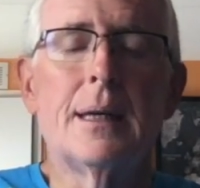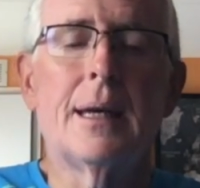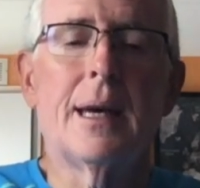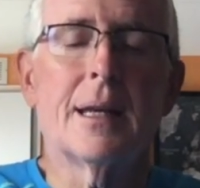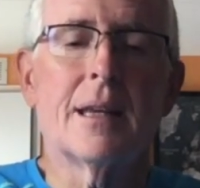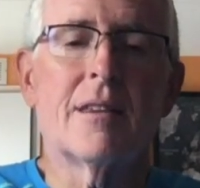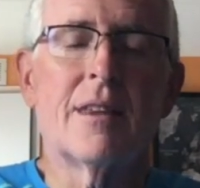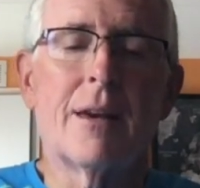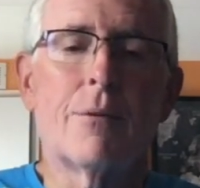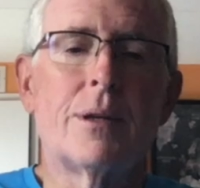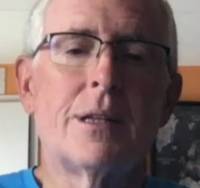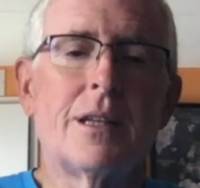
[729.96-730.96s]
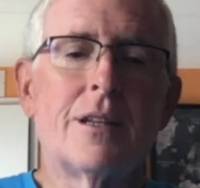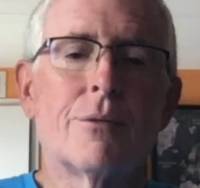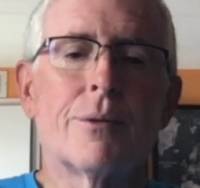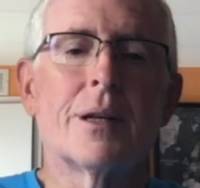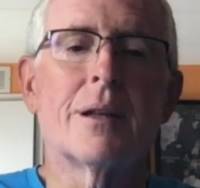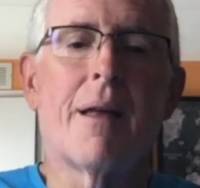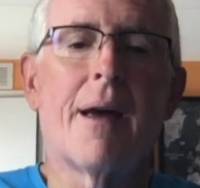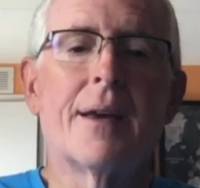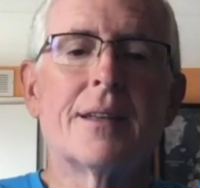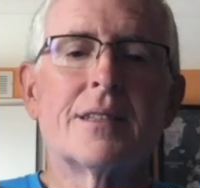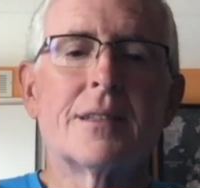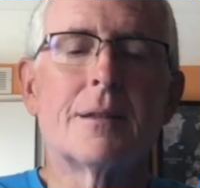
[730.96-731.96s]
And I think we need to
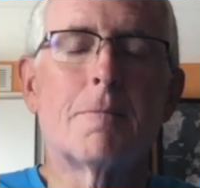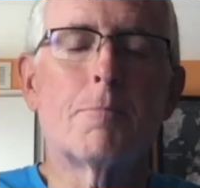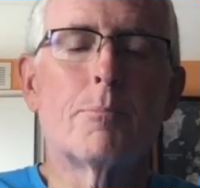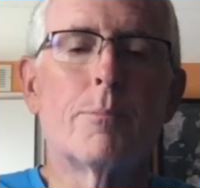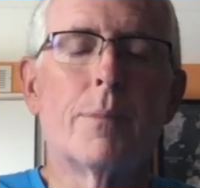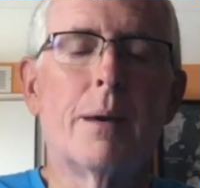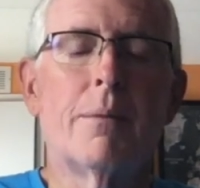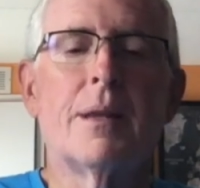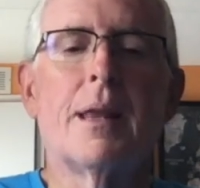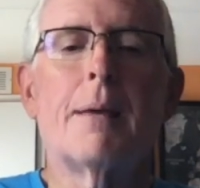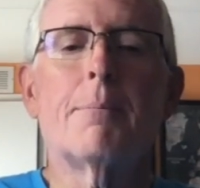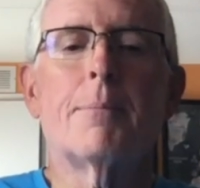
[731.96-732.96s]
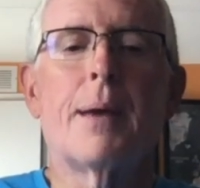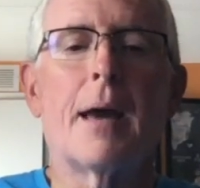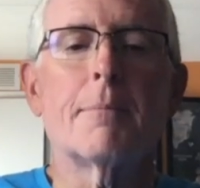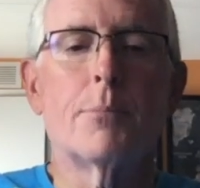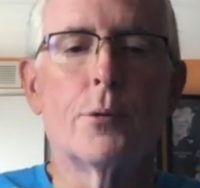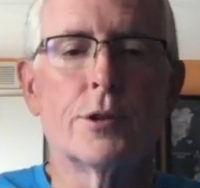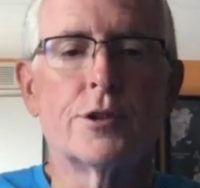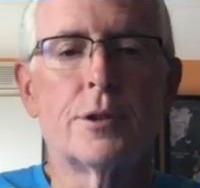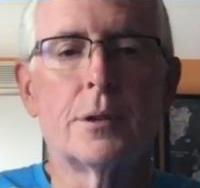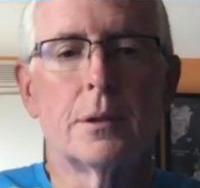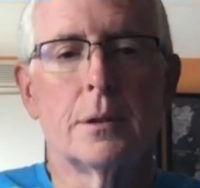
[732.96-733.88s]
realize maybe they got pushed.